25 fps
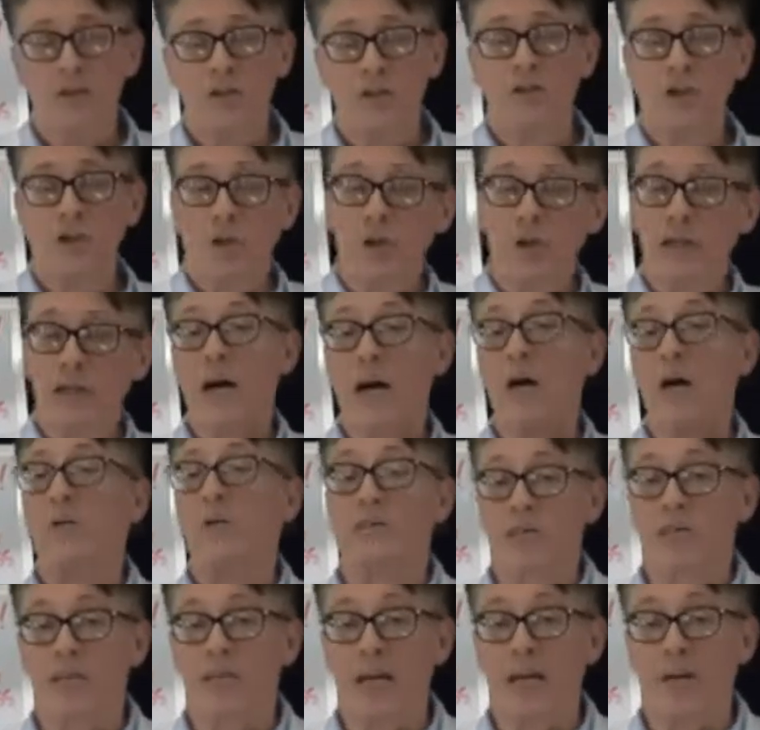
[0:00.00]
Join
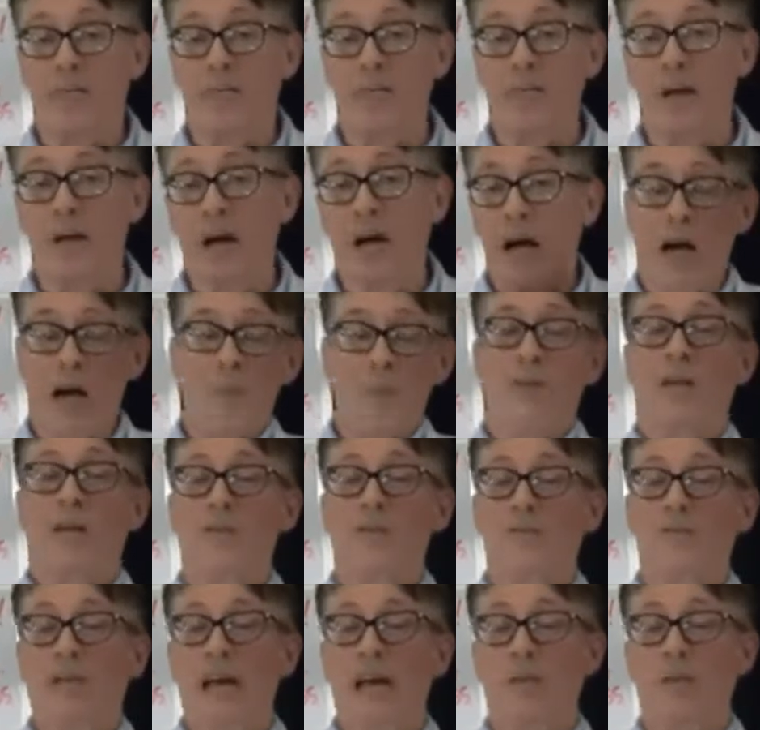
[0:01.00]
our team. I would
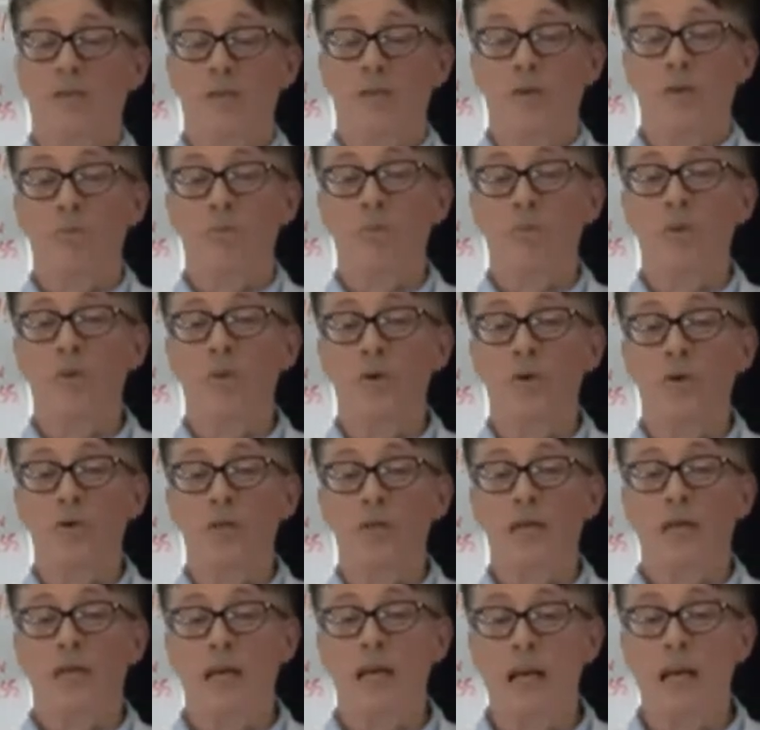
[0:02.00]
love to have you on board.
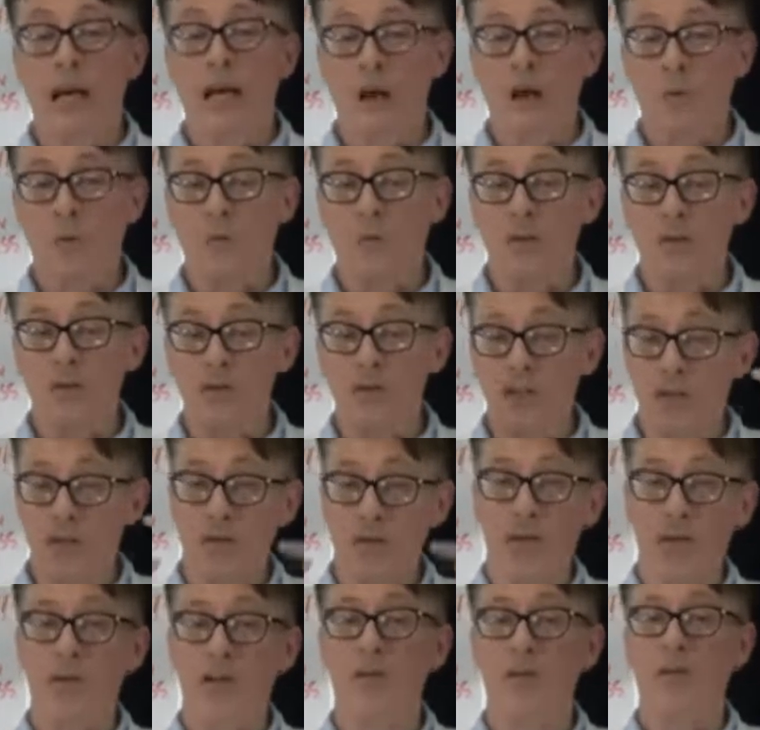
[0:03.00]
And we could
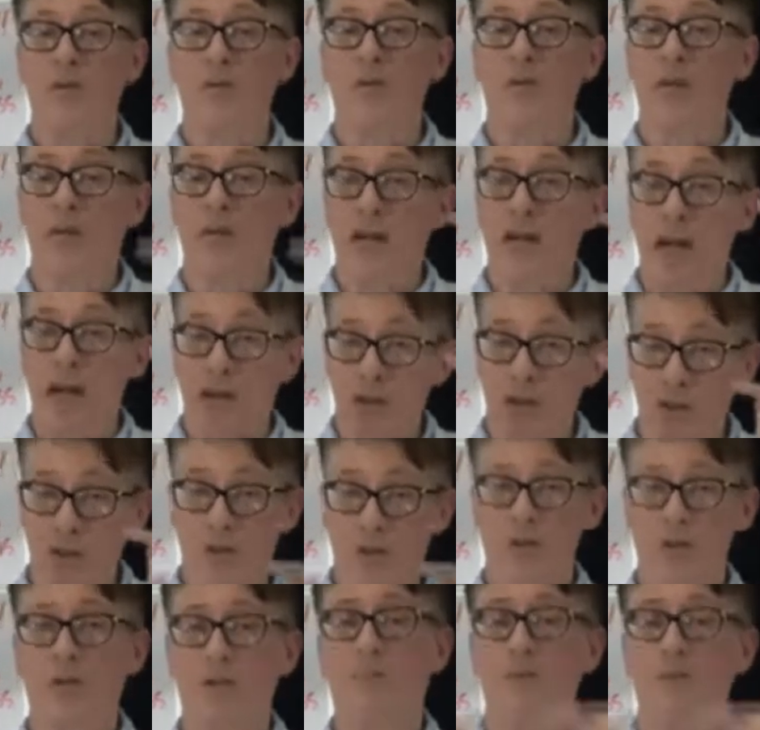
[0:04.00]
train you. And
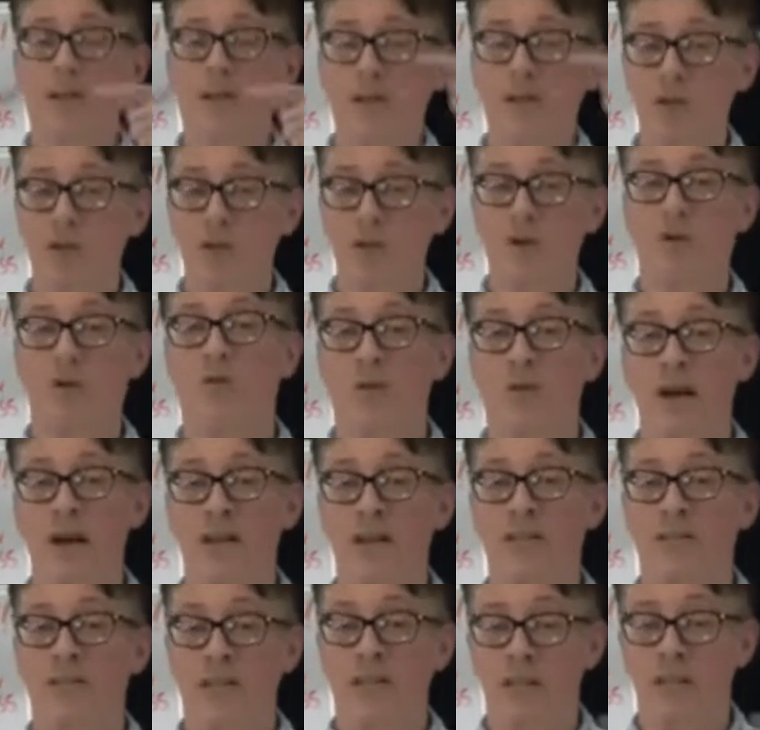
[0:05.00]
you can bring in your
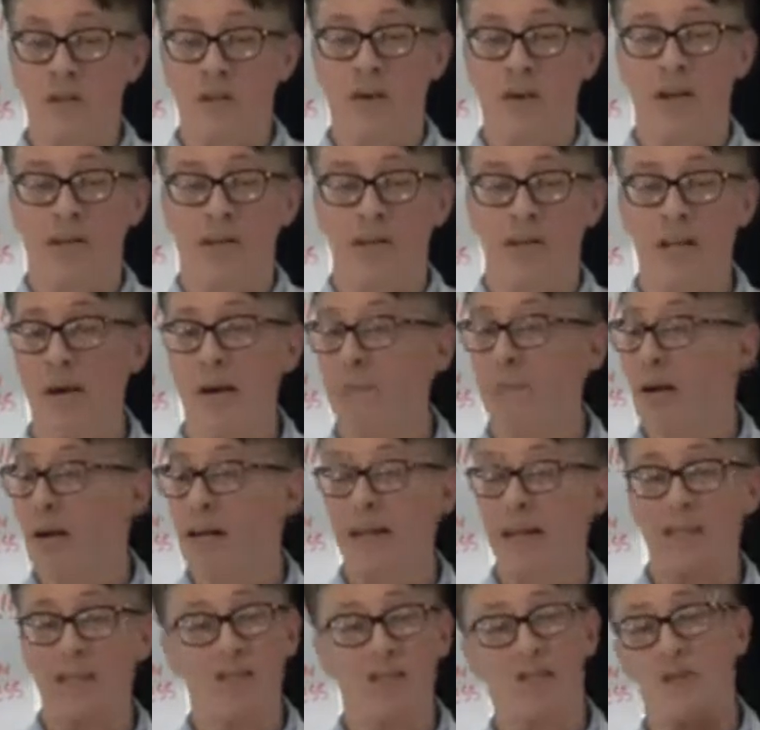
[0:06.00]
friends and train them.
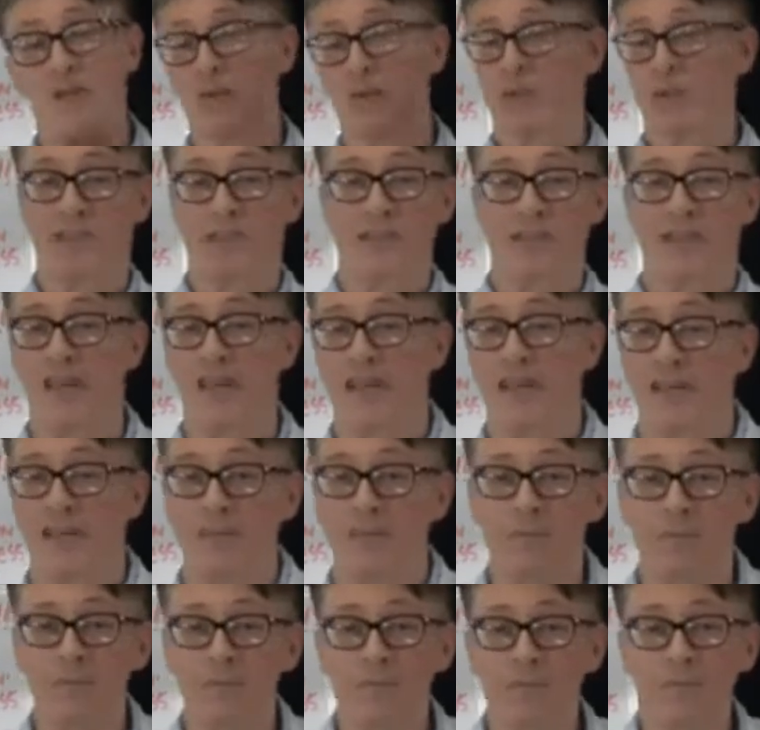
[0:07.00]
And let's do this
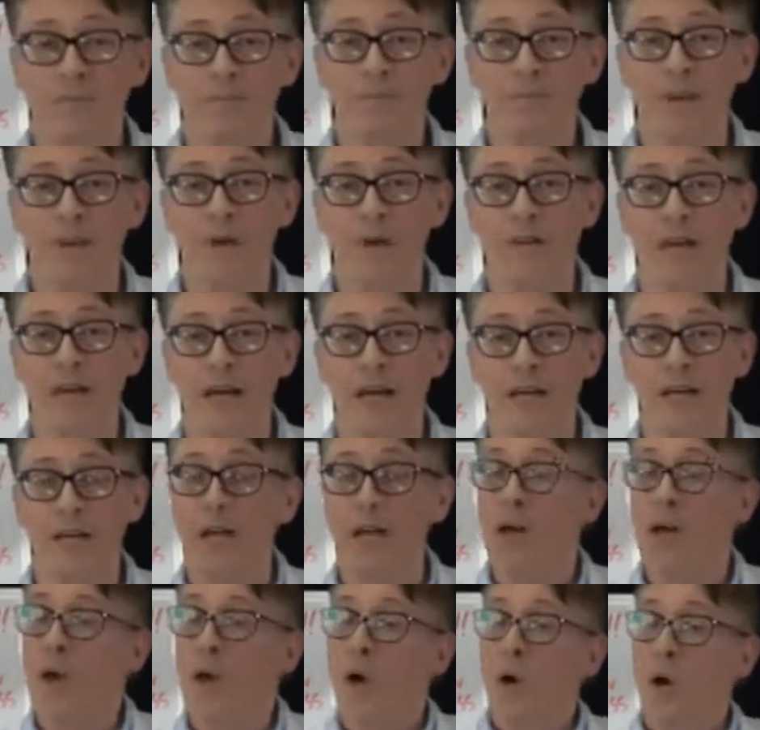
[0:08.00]
together. Okay?
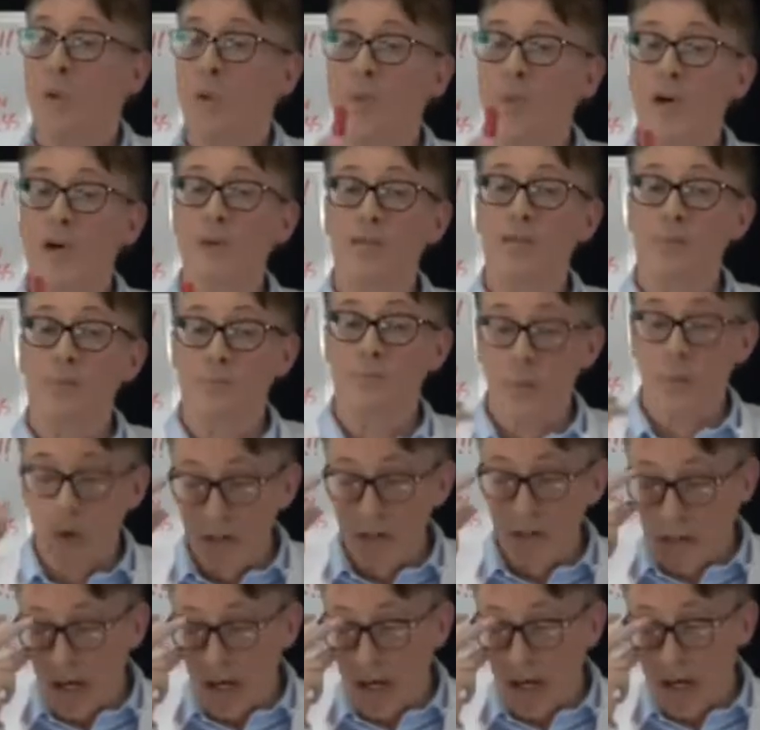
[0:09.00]
One other
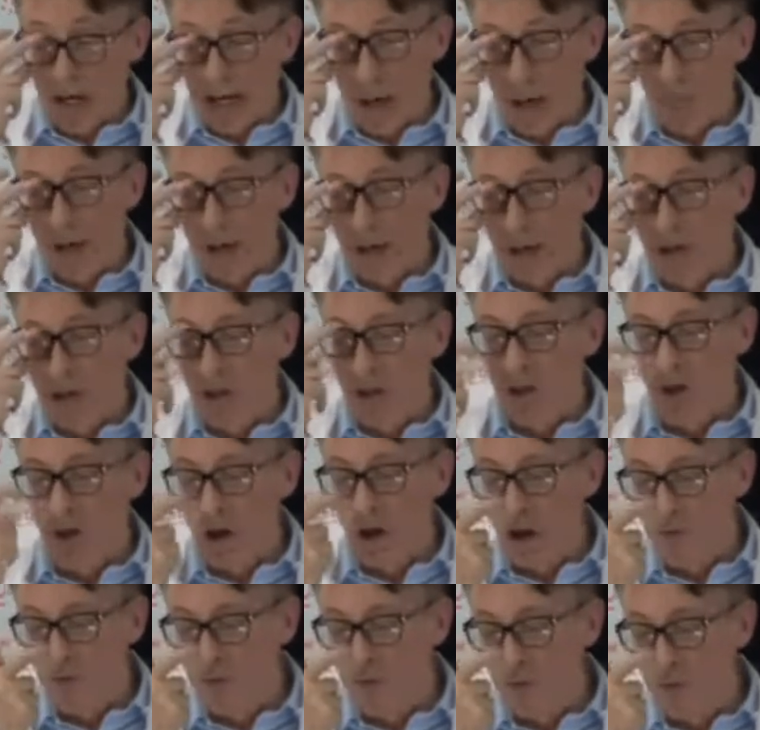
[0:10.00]
point. I am heading
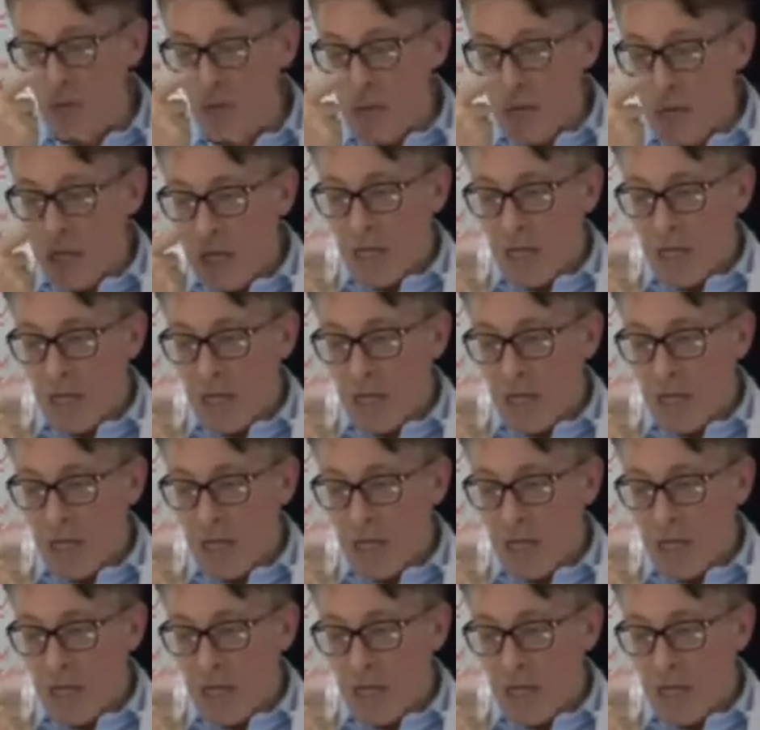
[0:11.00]
off.